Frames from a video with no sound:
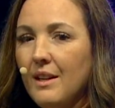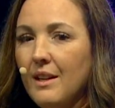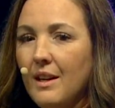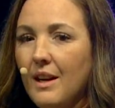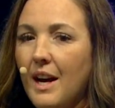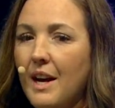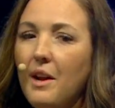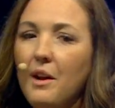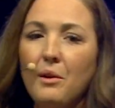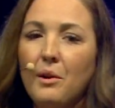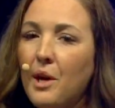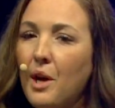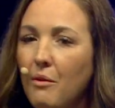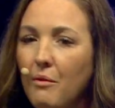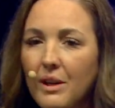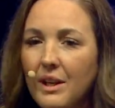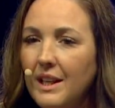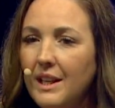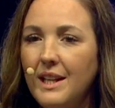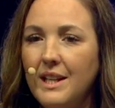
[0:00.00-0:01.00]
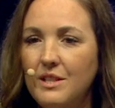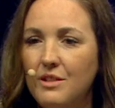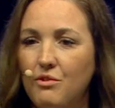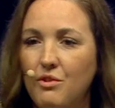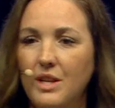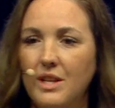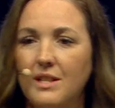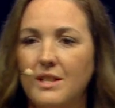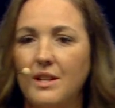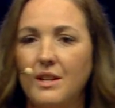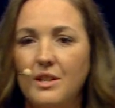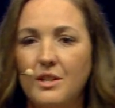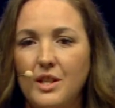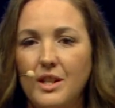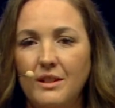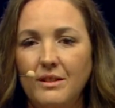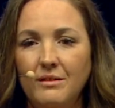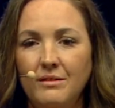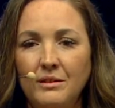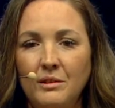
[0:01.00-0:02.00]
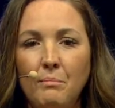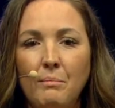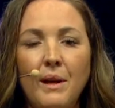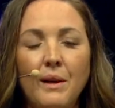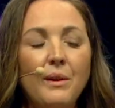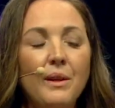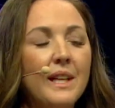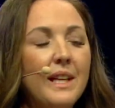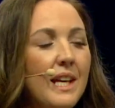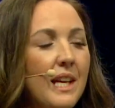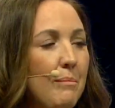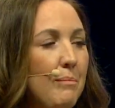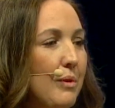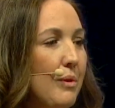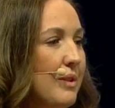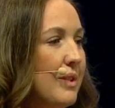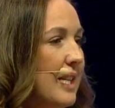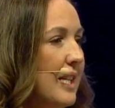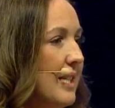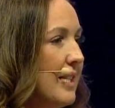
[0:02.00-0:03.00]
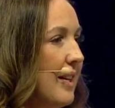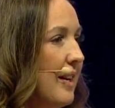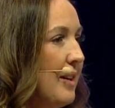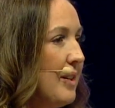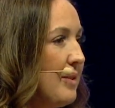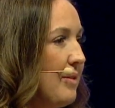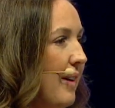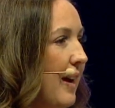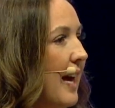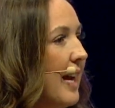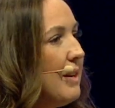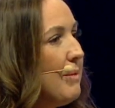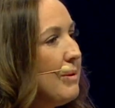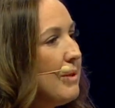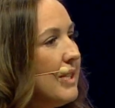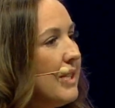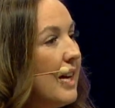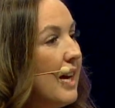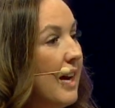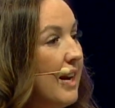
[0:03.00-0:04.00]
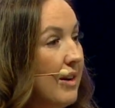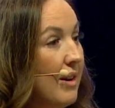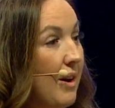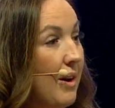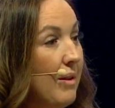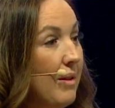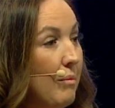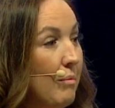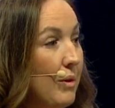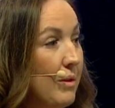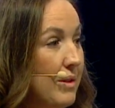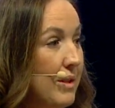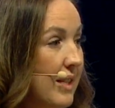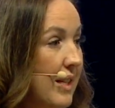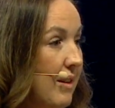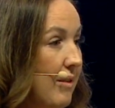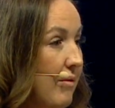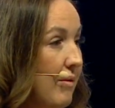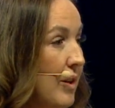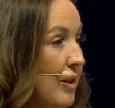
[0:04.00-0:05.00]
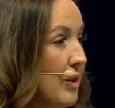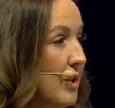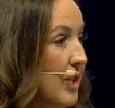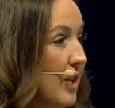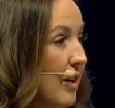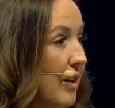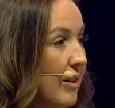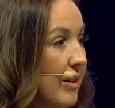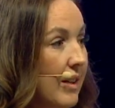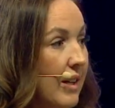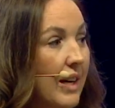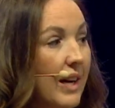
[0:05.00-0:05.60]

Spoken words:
I don't currently need a tree surgeon, but I'm going to keep your details for anybody that I know that wants it in future,